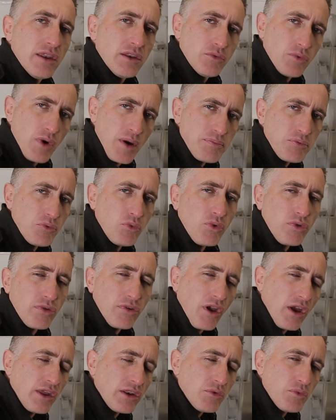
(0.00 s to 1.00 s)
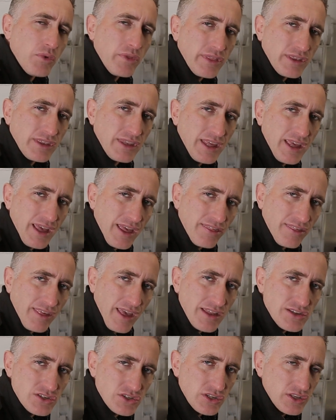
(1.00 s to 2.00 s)
The weapon was sighted with a
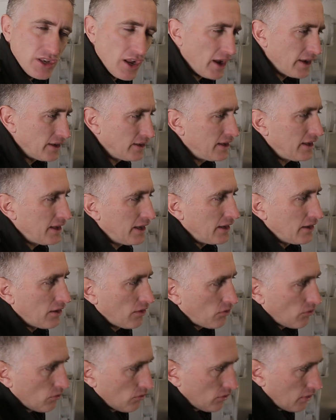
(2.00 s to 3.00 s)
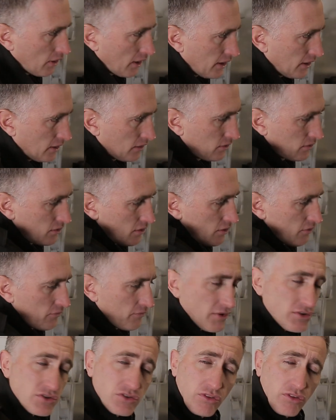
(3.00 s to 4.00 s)
TSH-19. This was a
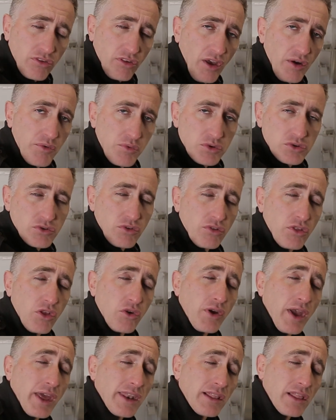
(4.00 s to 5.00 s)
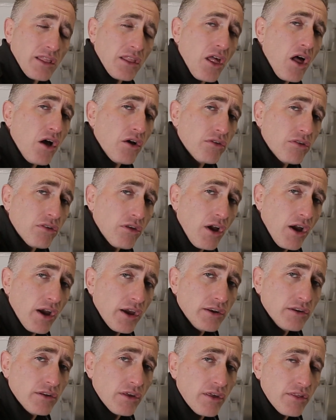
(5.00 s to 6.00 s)
vision sight which is located
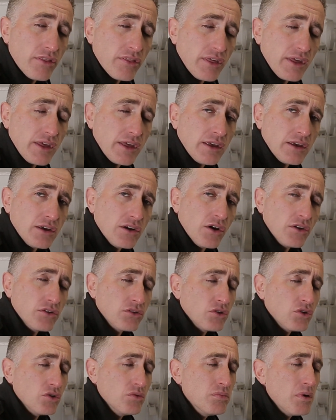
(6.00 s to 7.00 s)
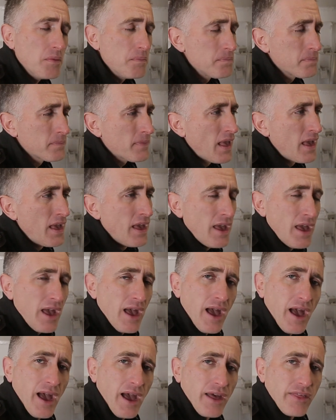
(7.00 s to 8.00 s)
alongside the gun tube.
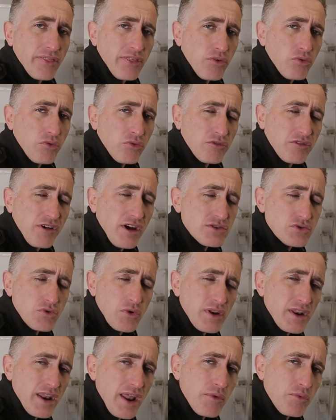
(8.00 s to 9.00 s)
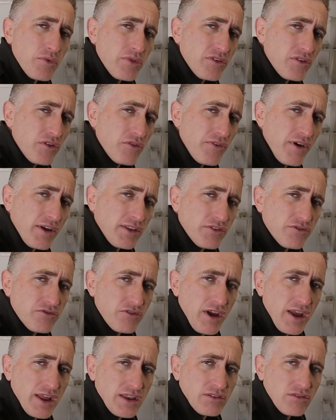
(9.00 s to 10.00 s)
This was graduated out with an effective
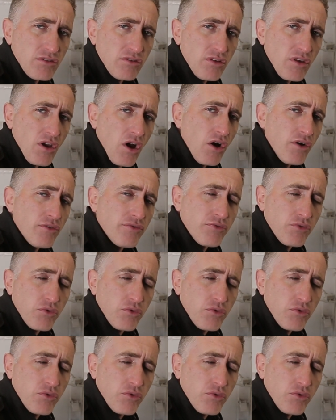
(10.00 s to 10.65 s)
range of